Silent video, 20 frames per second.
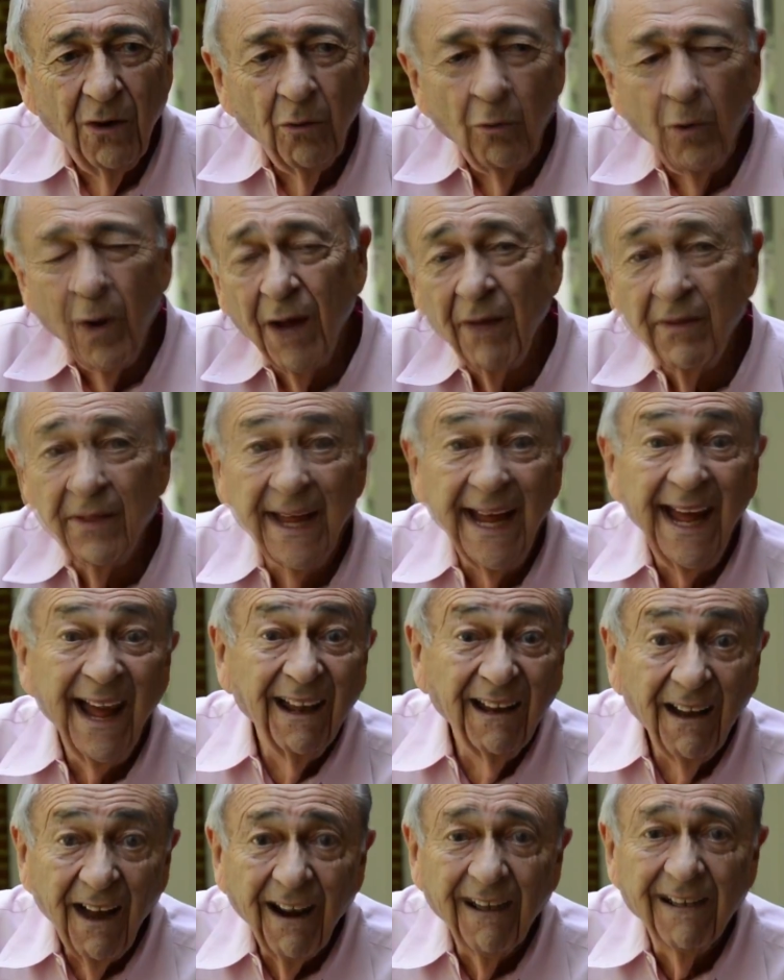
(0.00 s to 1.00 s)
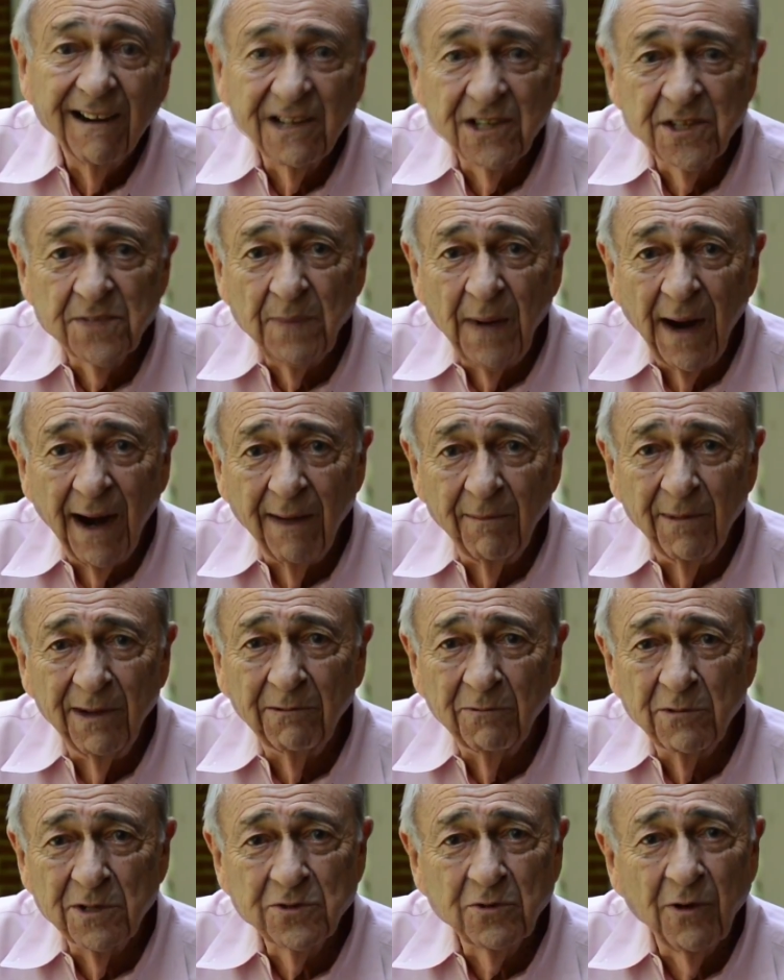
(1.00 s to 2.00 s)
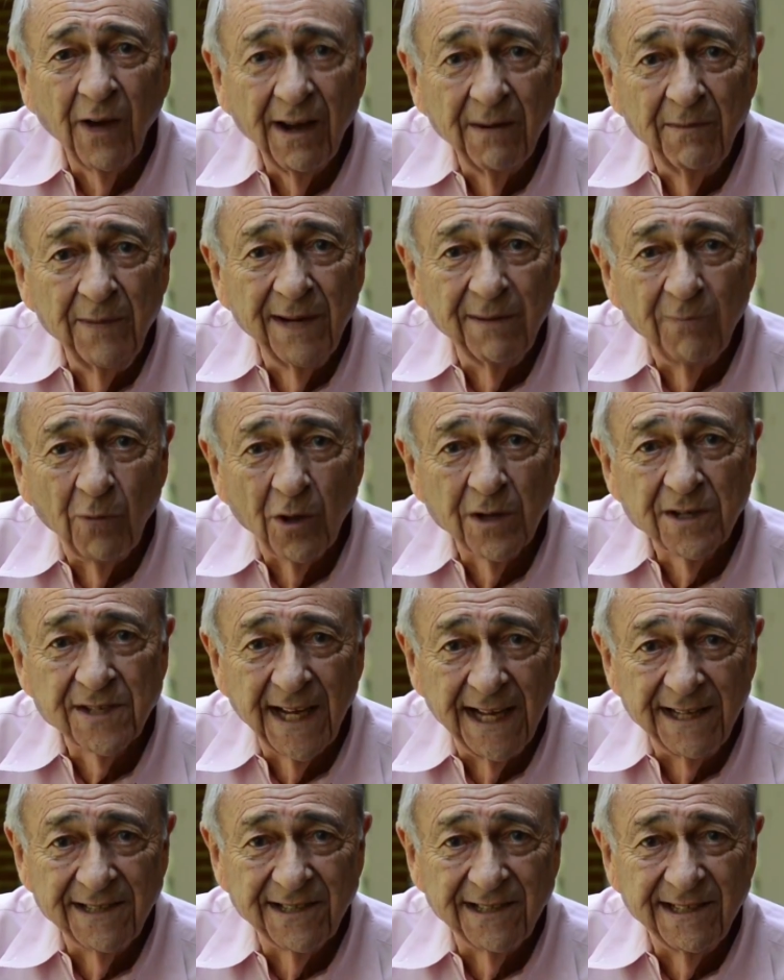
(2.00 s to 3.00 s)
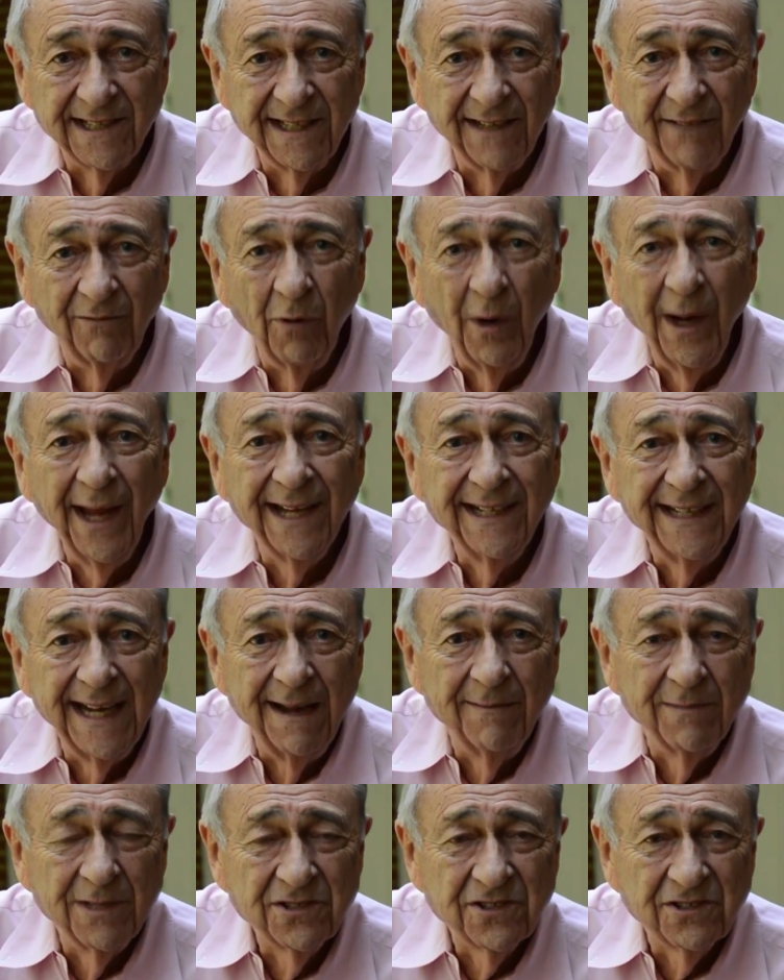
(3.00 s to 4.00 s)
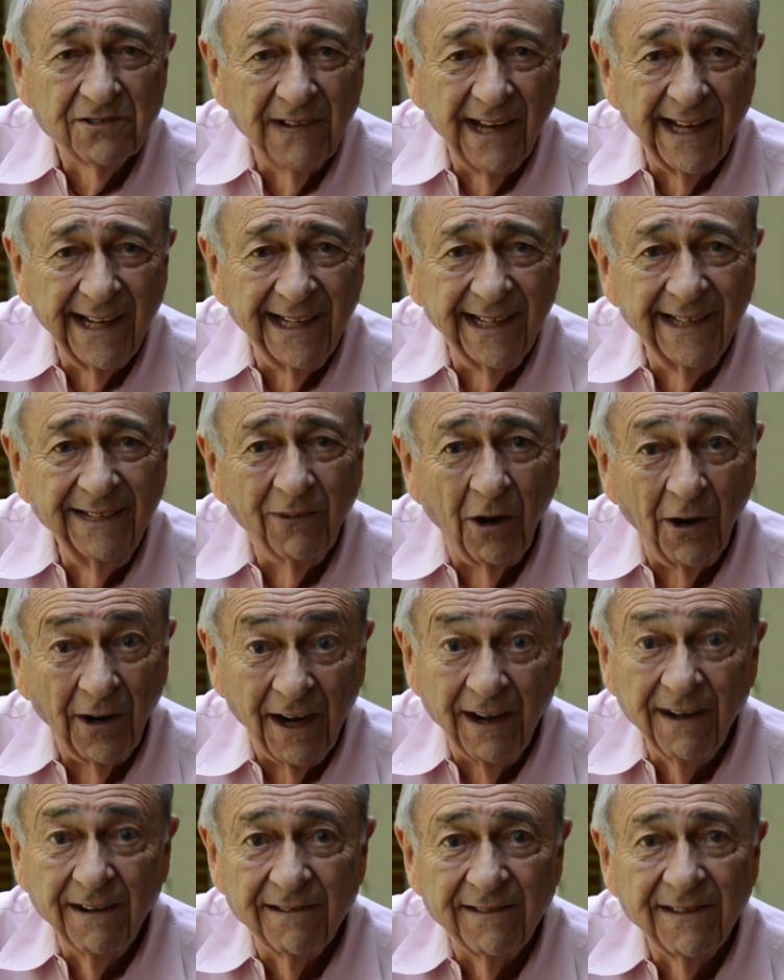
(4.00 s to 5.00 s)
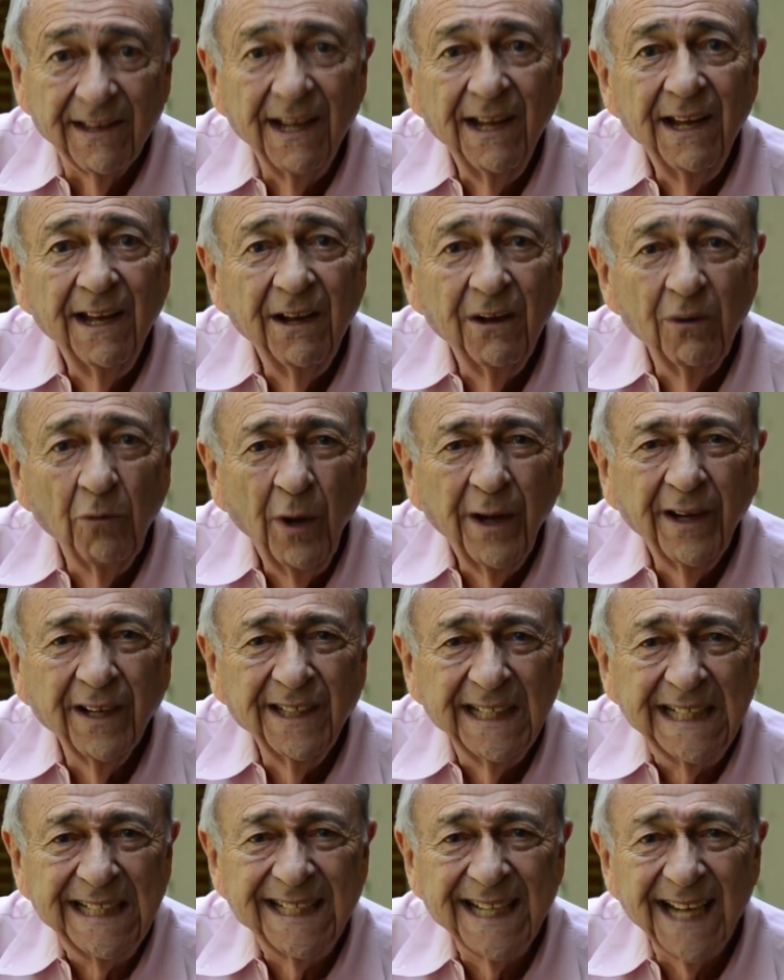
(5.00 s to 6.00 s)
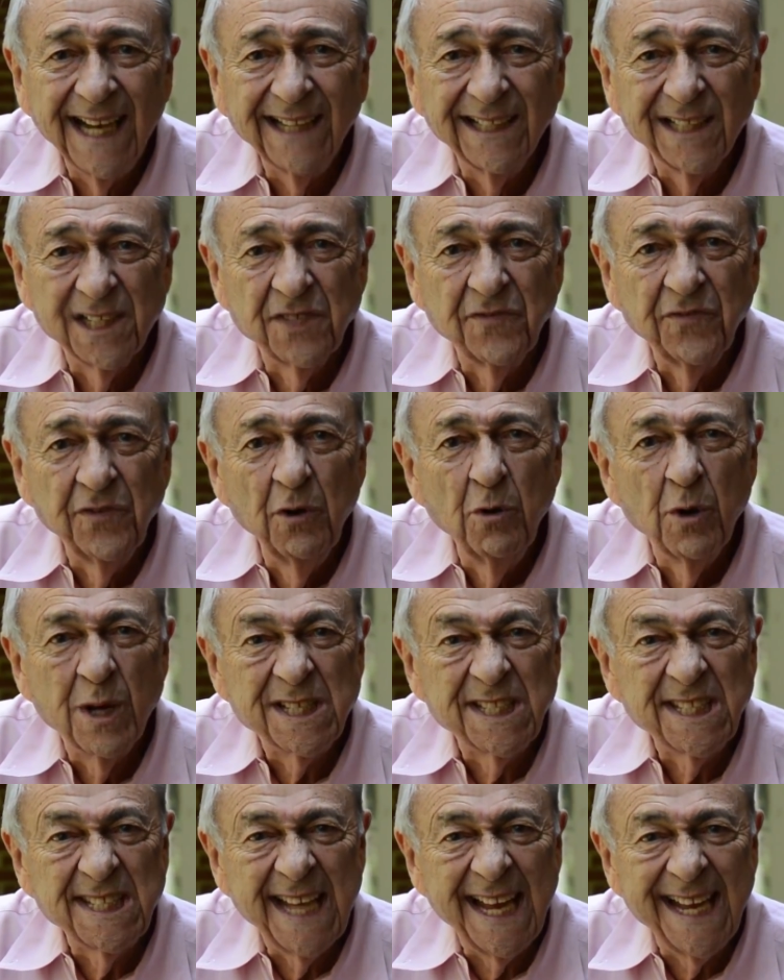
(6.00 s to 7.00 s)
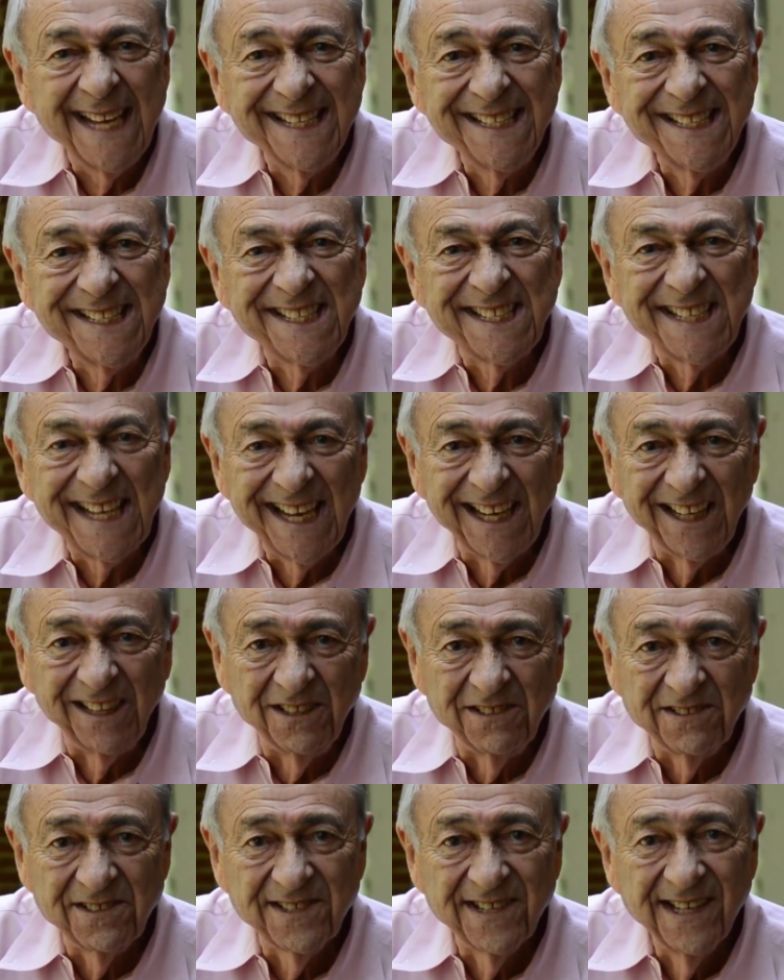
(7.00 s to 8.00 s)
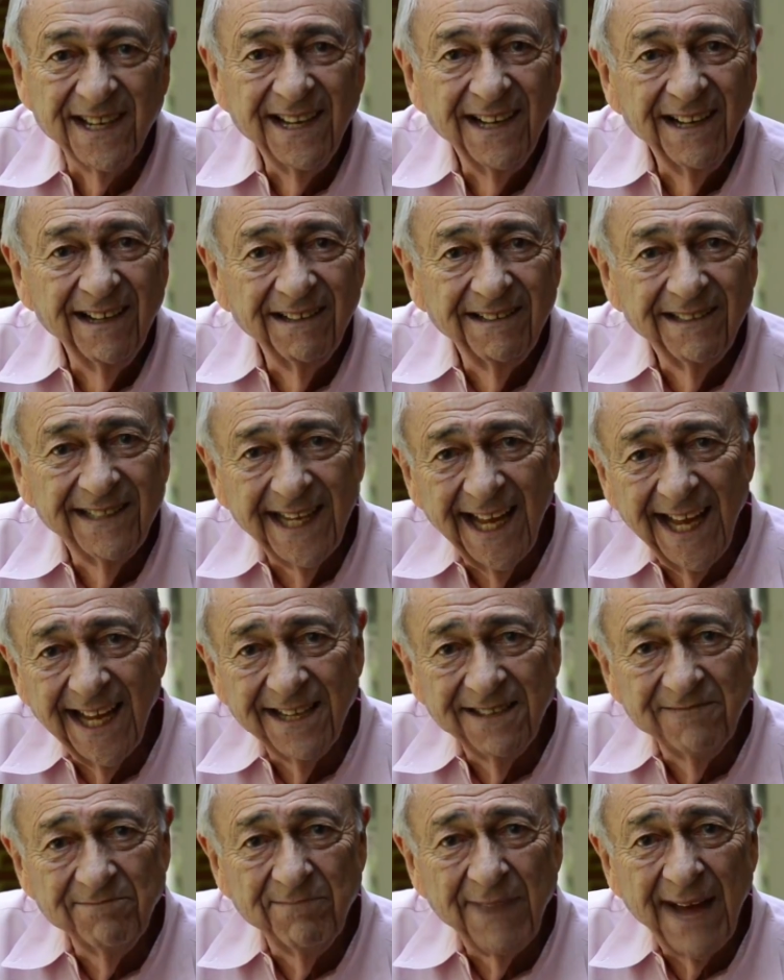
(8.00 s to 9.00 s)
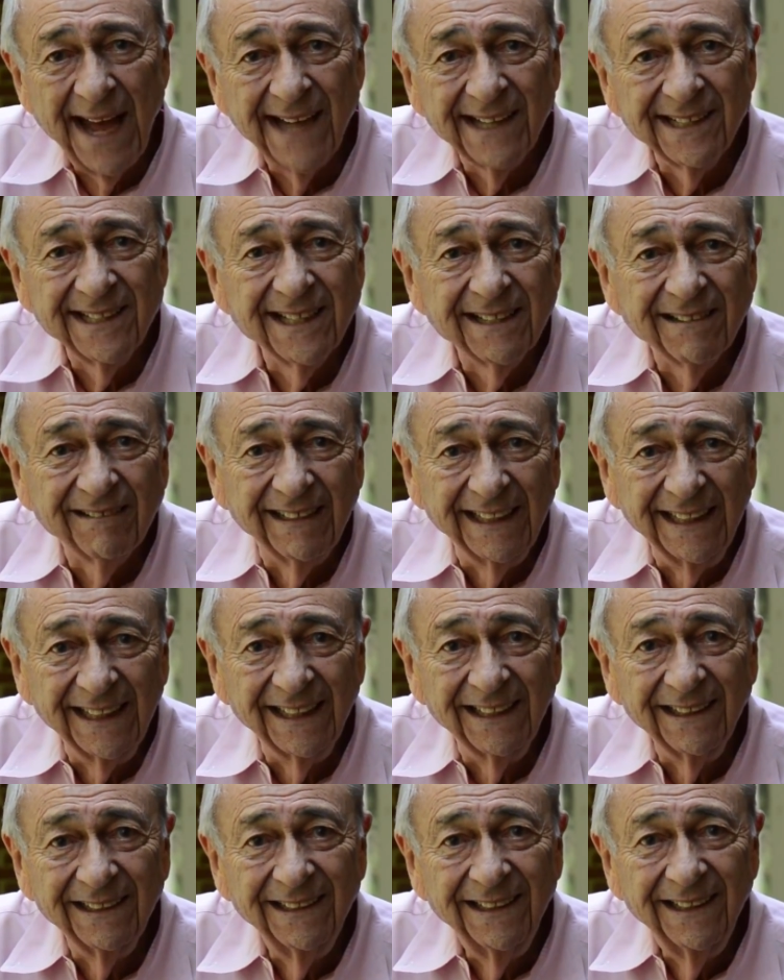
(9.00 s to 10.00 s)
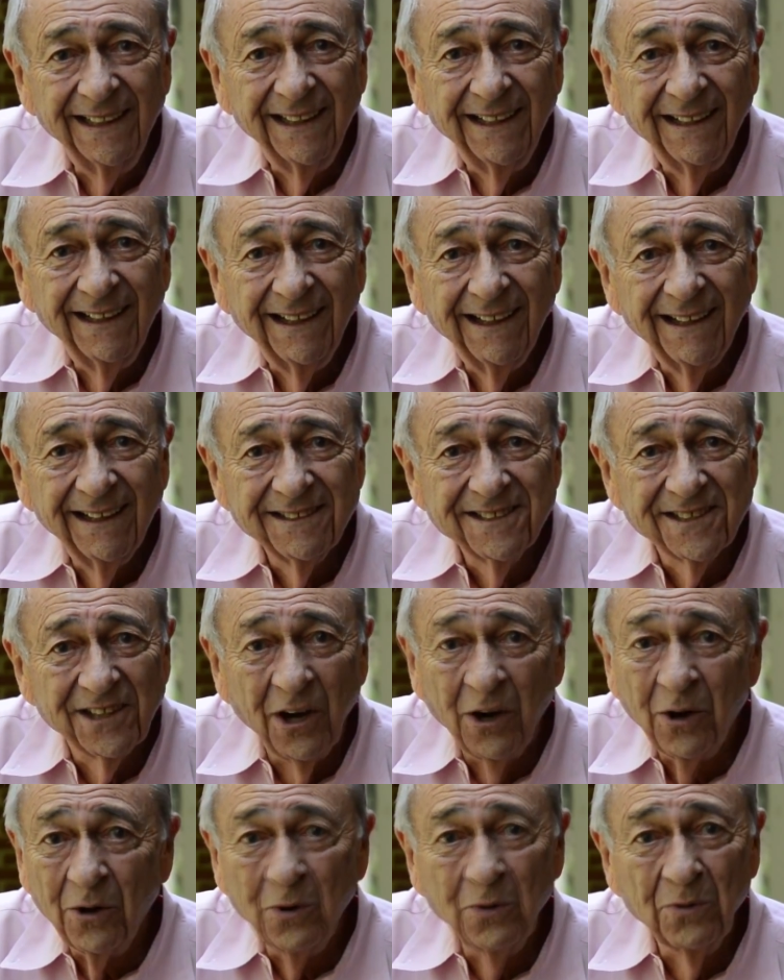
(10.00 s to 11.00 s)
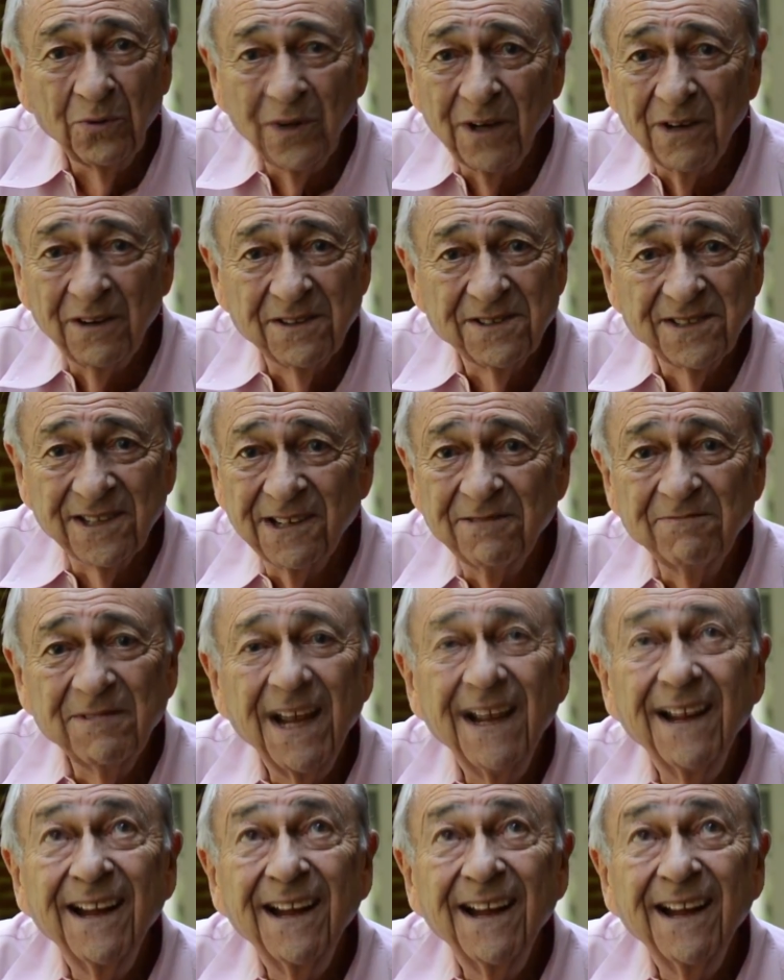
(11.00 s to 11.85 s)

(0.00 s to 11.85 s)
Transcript: Well, the LR experiment was quite a bit more sensitive. We had demonstrated on Earth we could detect as few as 10 cells, 10 bacteria. So there's a